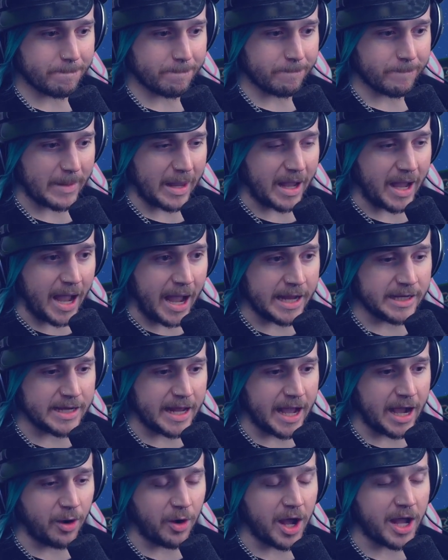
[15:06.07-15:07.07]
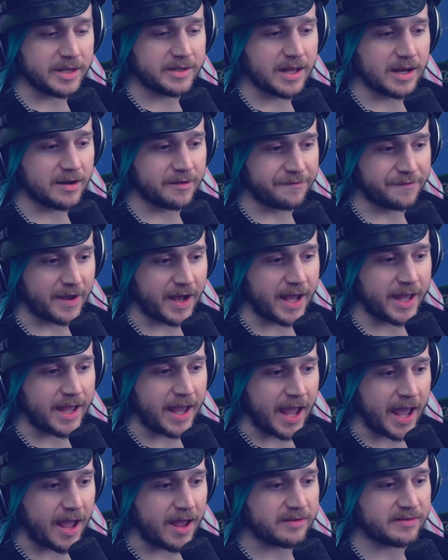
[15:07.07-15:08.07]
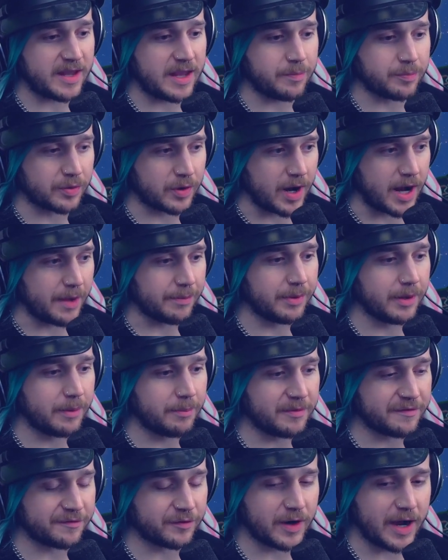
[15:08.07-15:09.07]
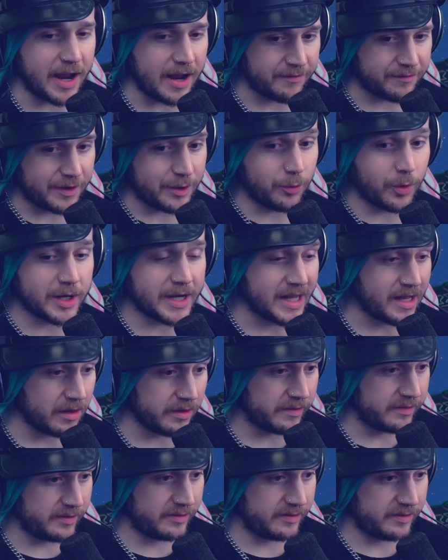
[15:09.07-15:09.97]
I now identify as a problem for everyone else.